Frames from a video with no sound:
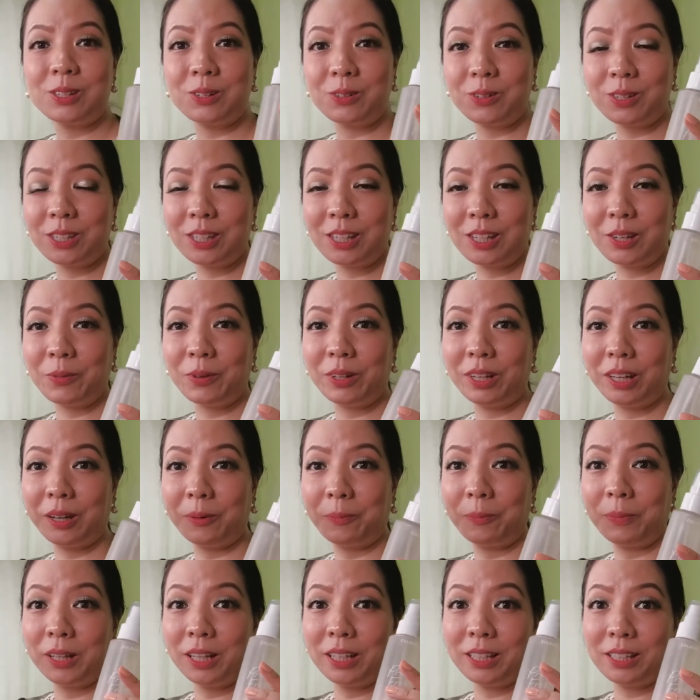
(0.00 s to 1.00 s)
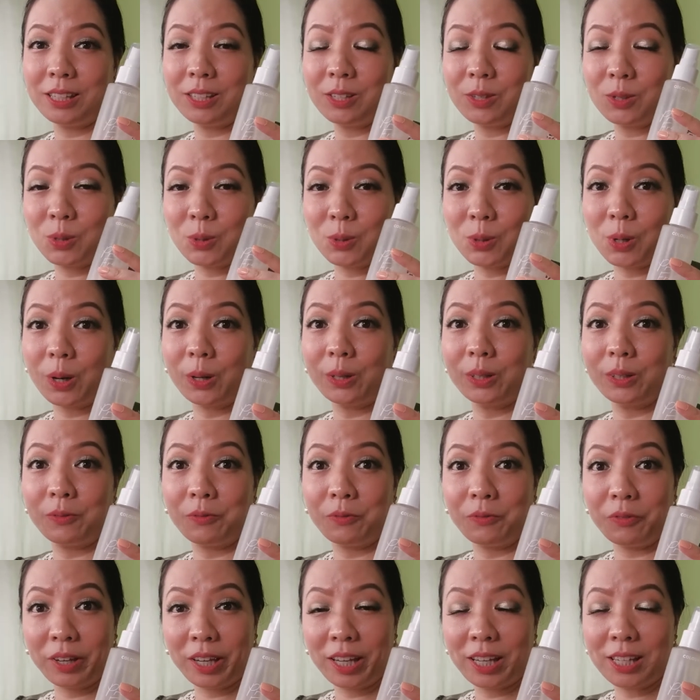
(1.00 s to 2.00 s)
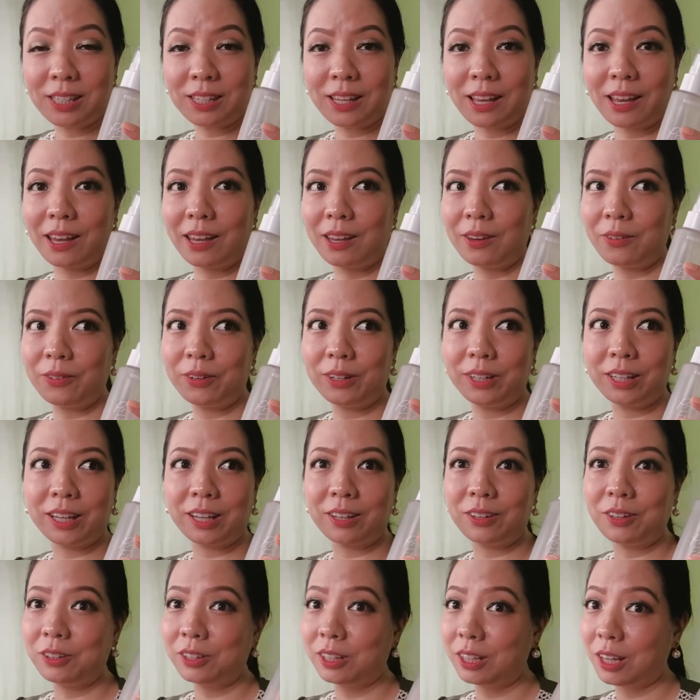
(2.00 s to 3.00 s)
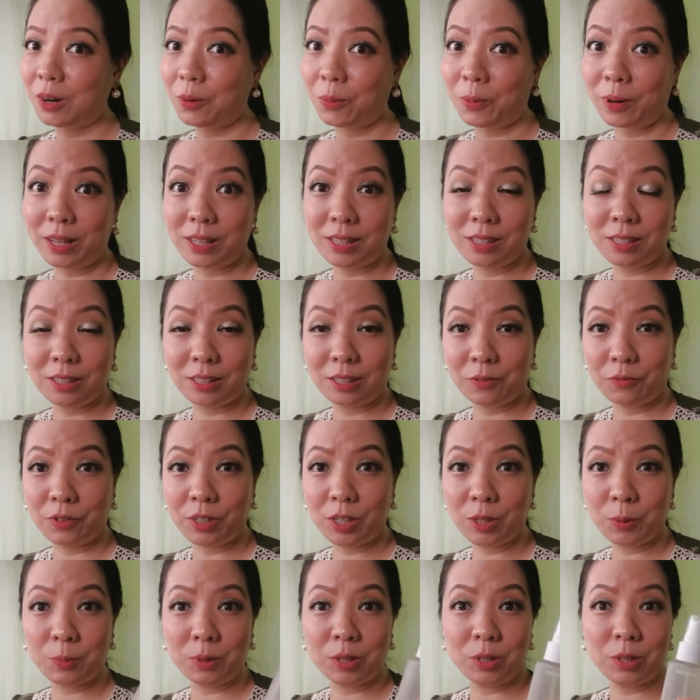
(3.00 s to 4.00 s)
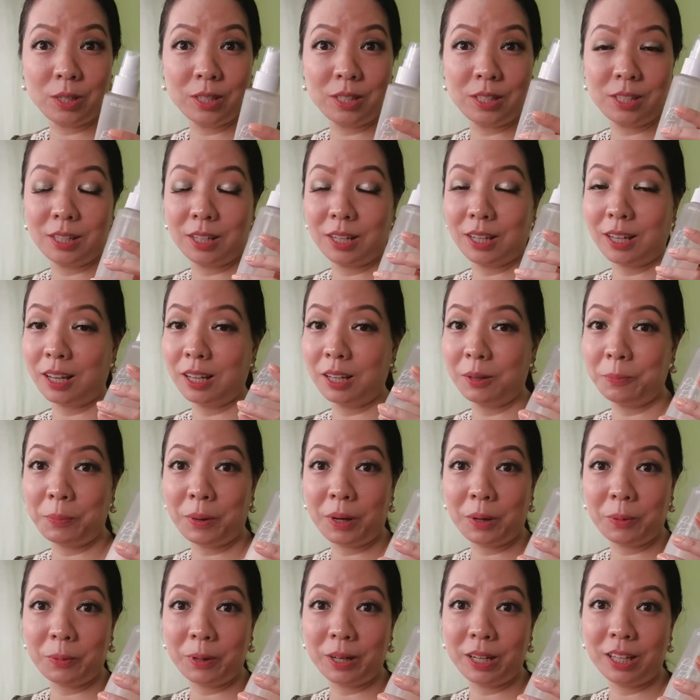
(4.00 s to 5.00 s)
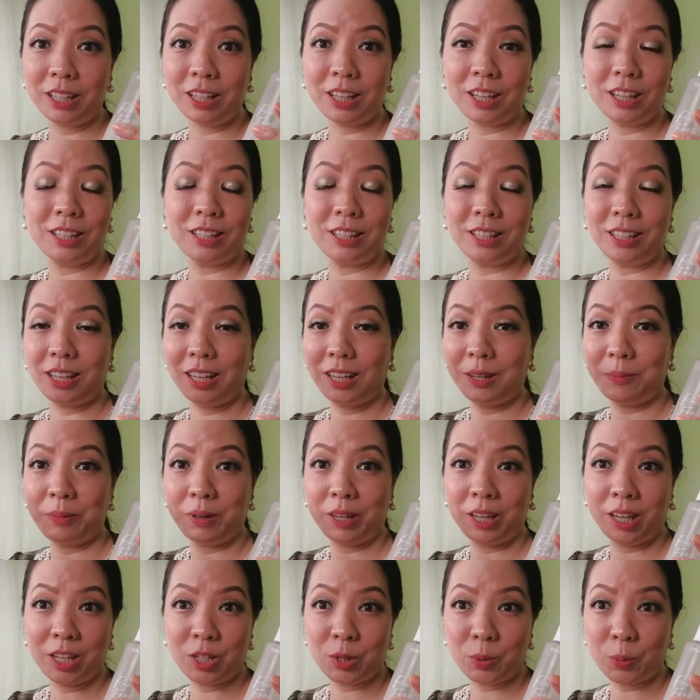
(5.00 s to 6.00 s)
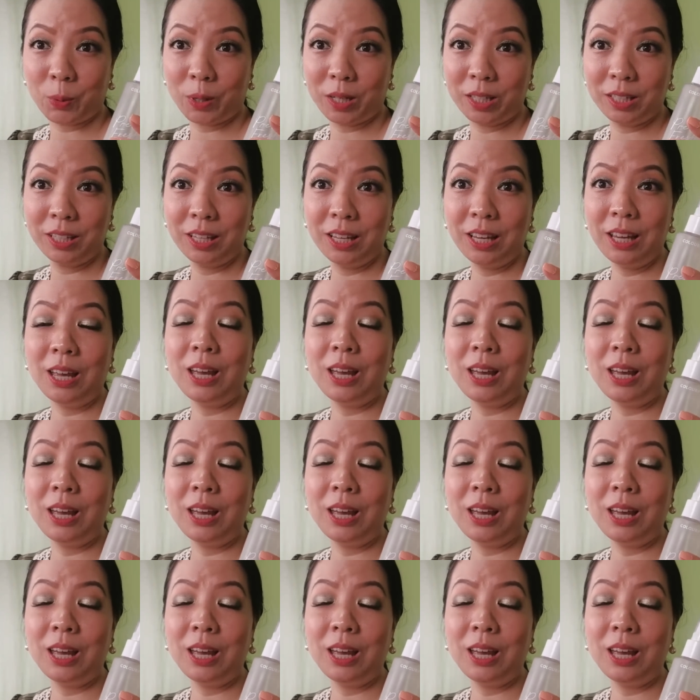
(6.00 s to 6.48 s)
seriously, when I apply these two on the face, I really cannot tell what is the difference between the Colourpop one and the ABH one.